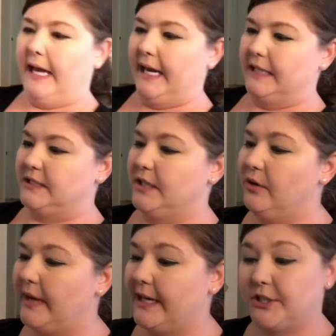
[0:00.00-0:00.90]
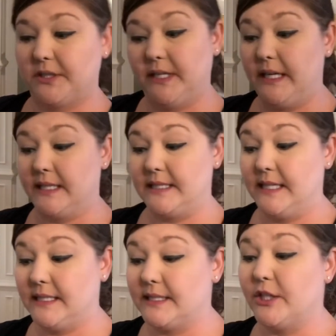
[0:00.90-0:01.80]
I don't actually, it
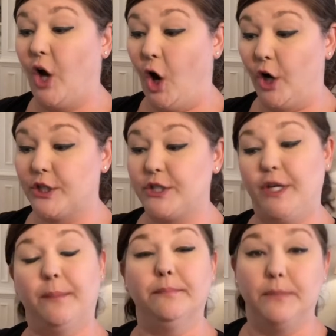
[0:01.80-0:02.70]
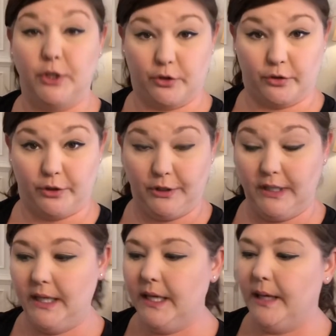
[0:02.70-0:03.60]
says it's an art
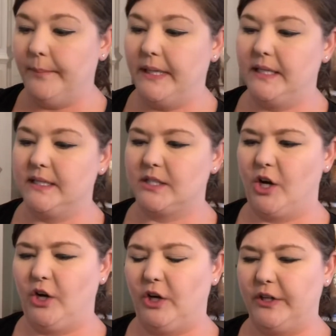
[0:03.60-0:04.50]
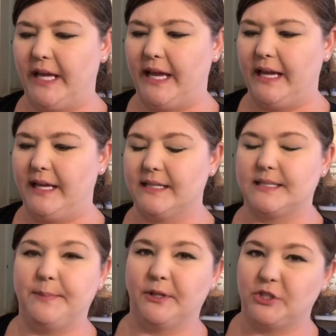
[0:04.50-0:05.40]
mural, but it is called
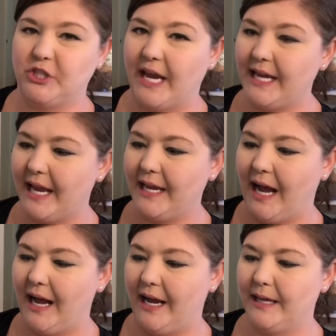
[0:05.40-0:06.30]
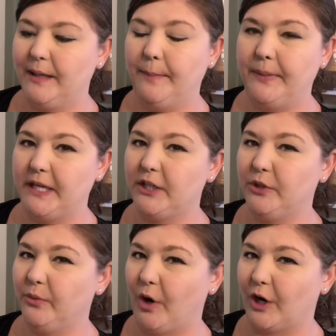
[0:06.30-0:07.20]
it's spelled
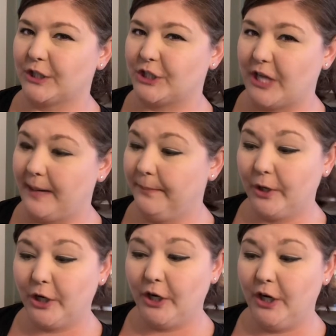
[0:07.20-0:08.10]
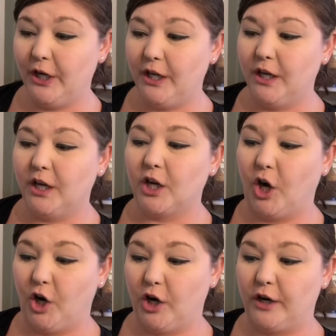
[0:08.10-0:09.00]
J-A-I-P-U-R, Japer,
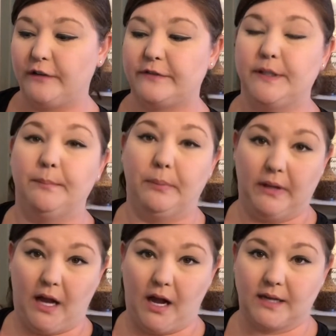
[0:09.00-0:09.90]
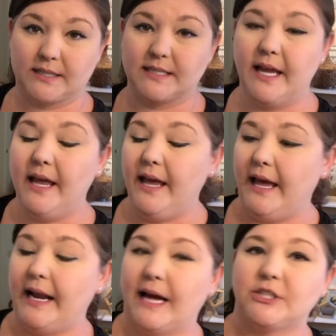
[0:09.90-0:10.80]
carved blocks.
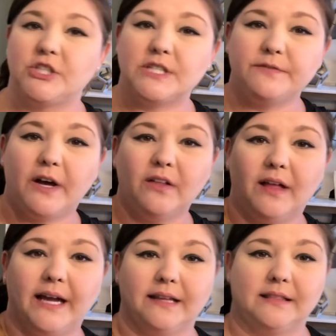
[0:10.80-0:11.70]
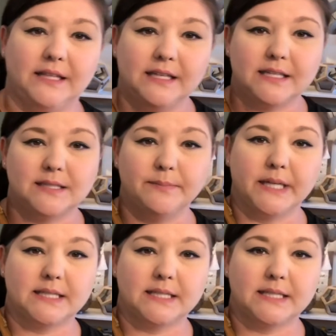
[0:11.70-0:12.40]
And I just felt like this mixed